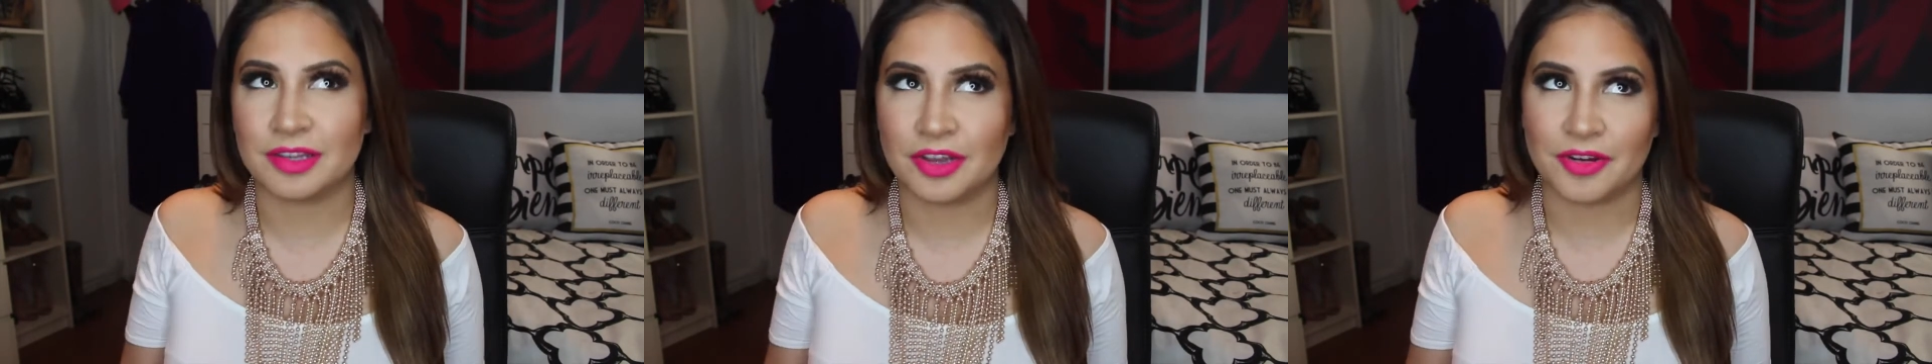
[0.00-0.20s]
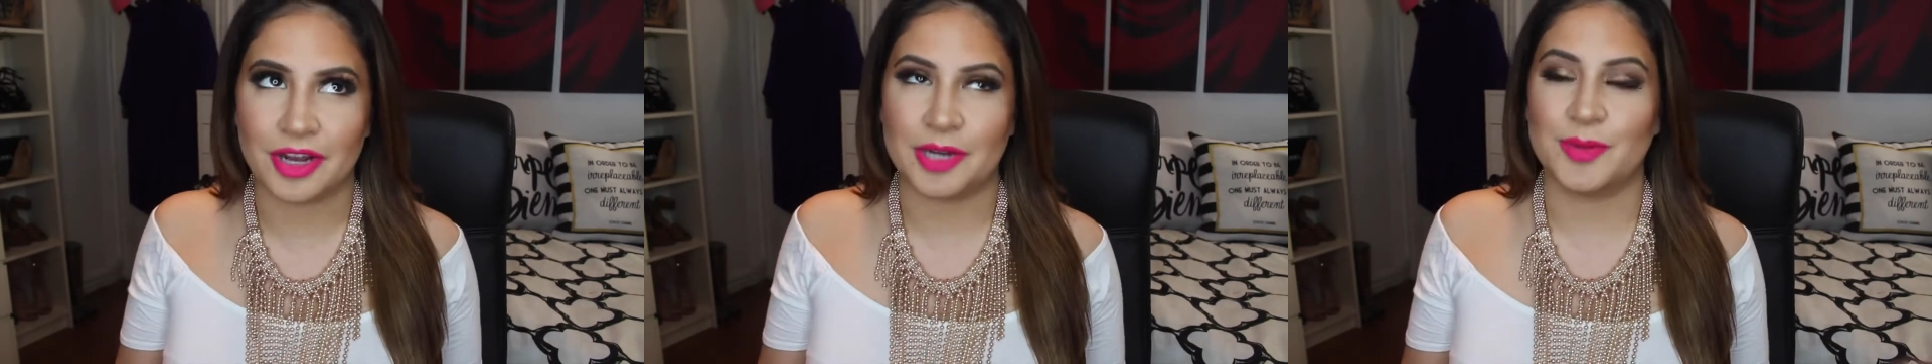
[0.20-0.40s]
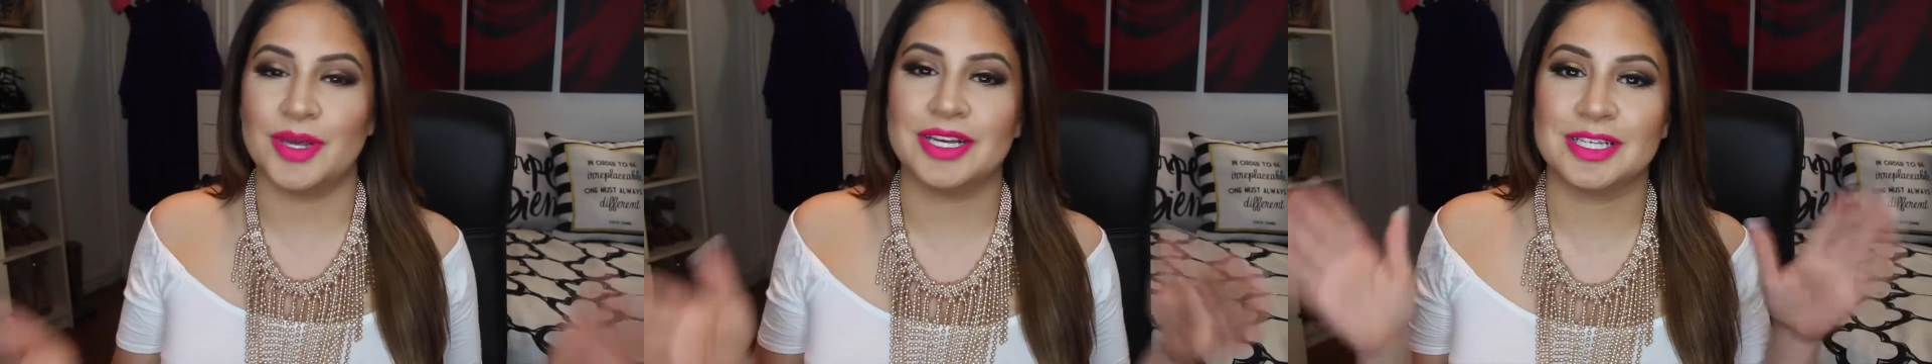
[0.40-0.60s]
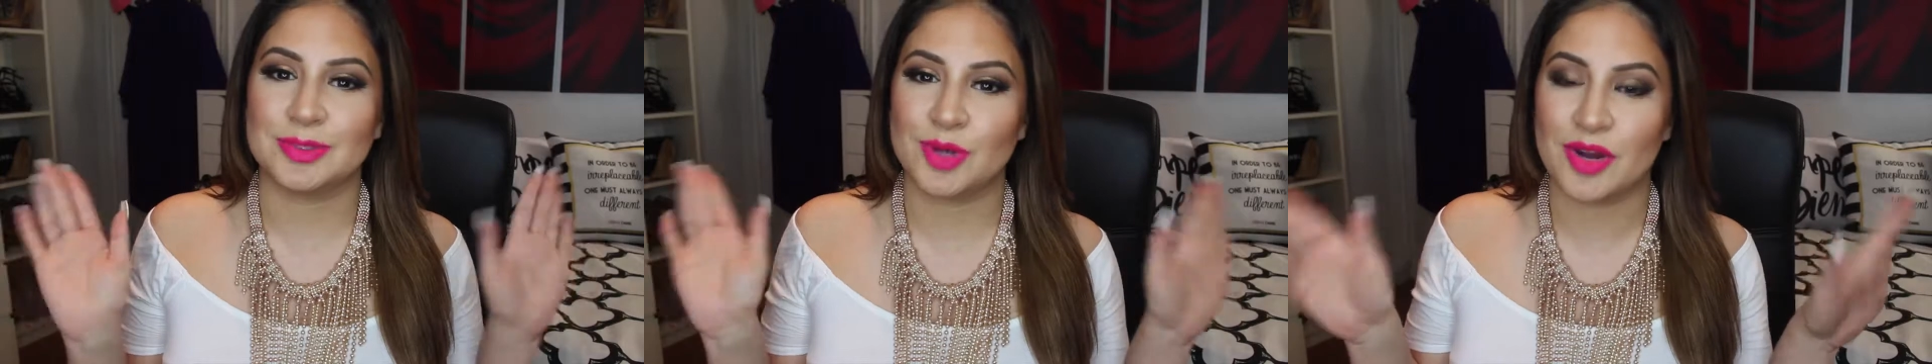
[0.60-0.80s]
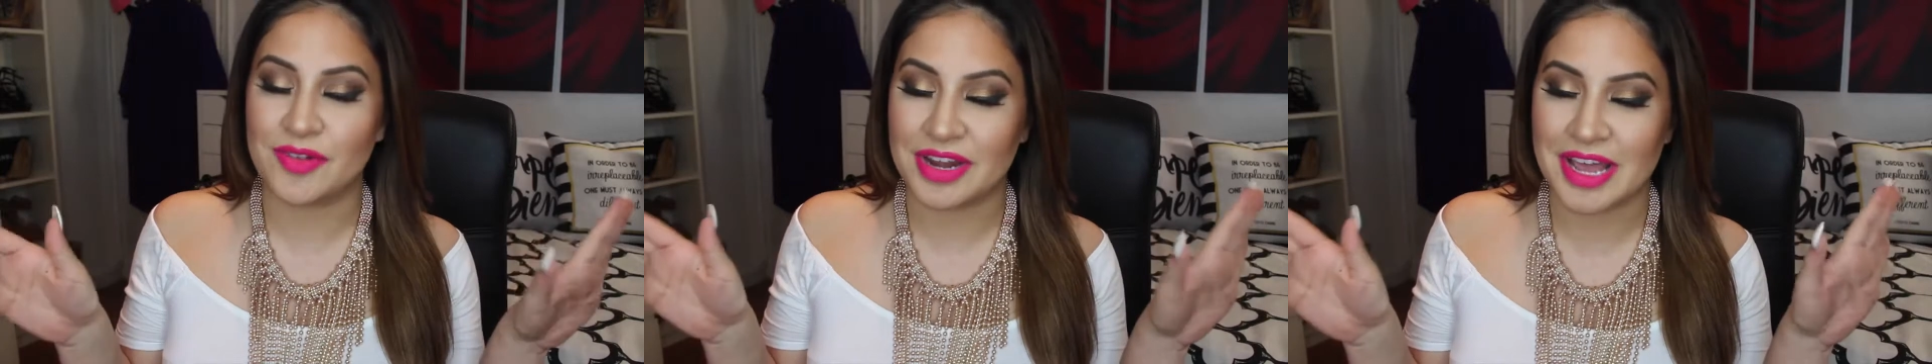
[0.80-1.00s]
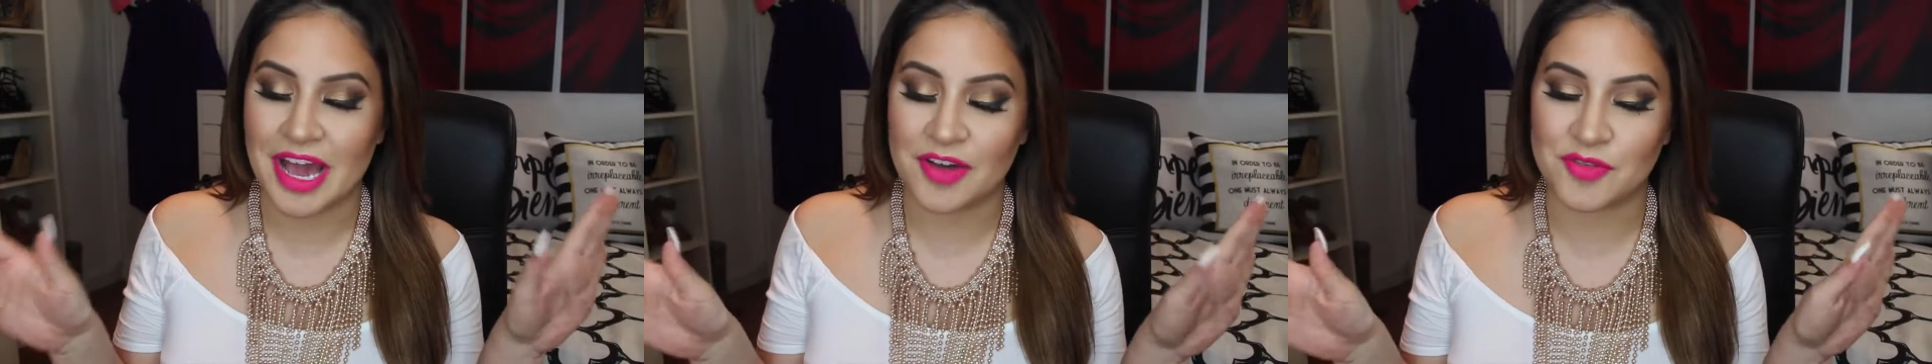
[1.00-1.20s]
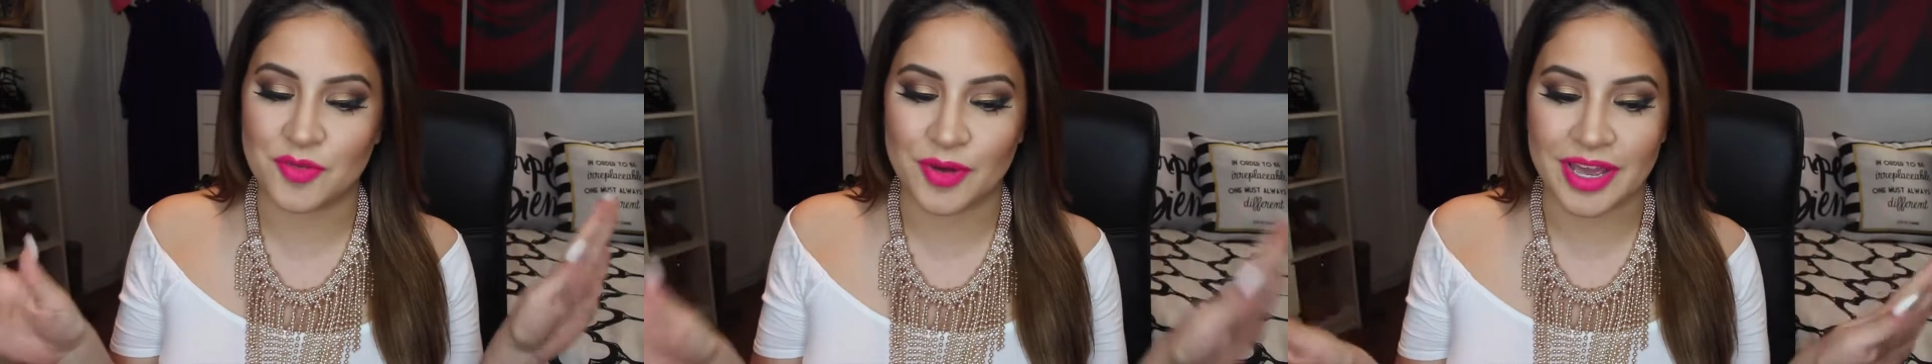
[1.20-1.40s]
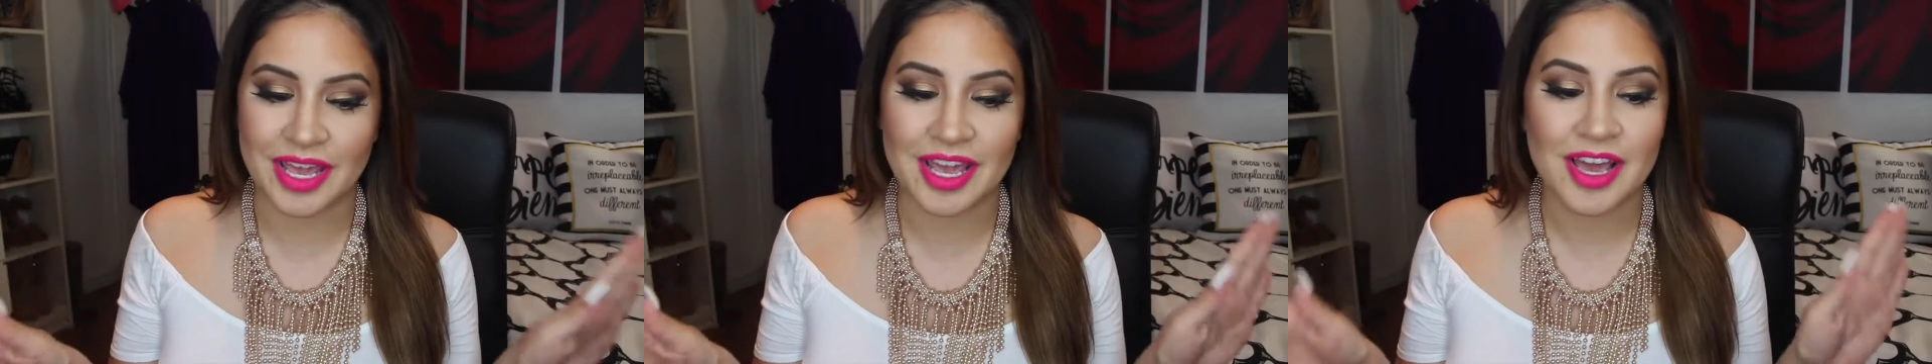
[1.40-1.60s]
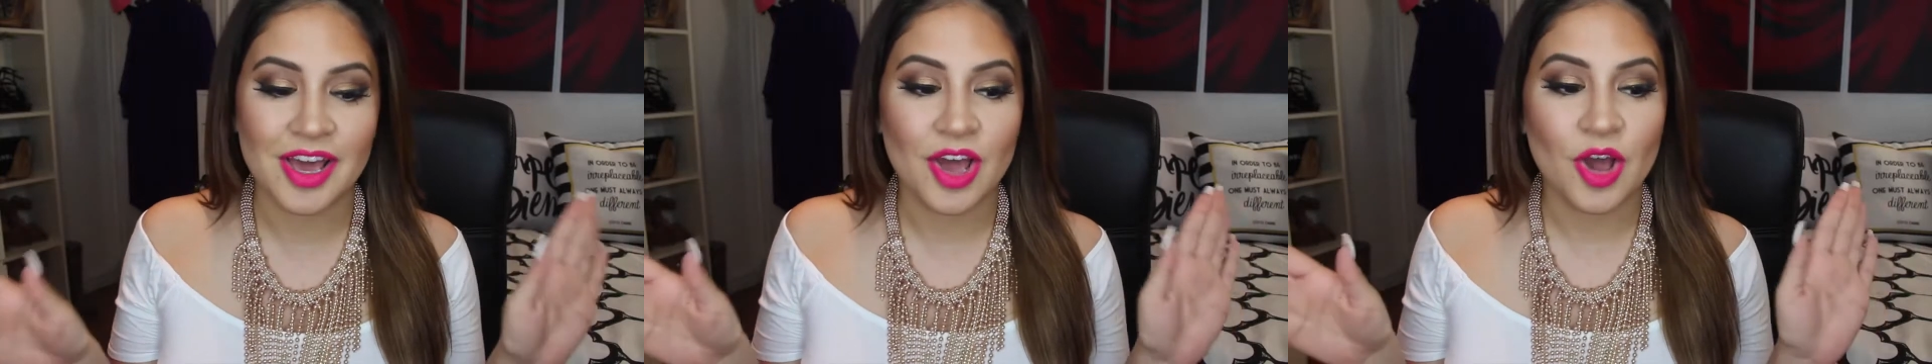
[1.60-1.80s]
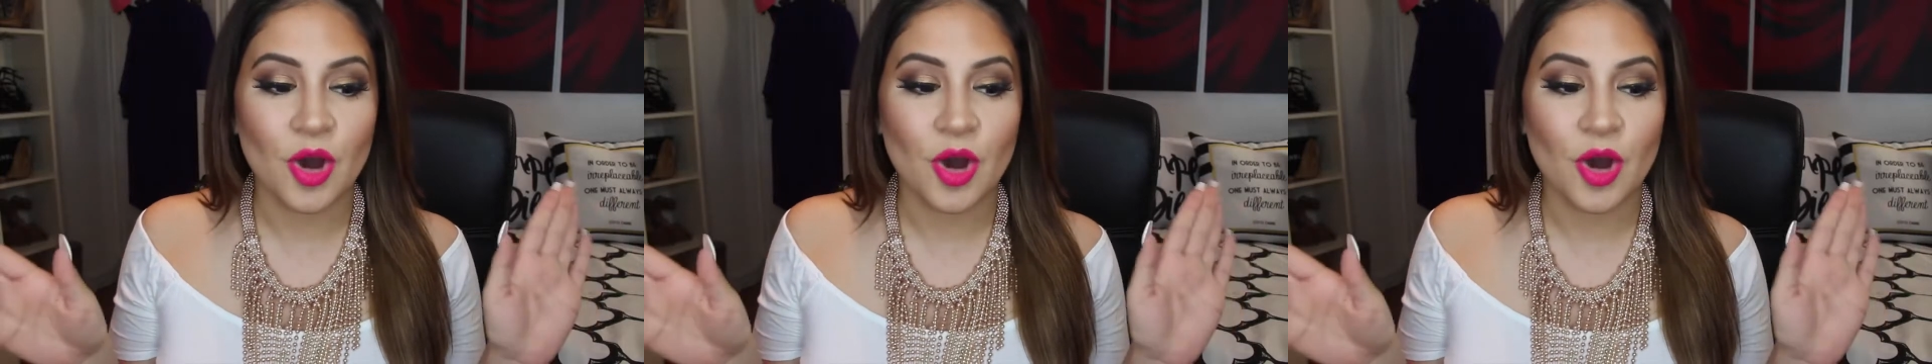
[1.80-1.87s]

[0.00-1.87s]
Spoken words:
year anyway, because we're already halfway,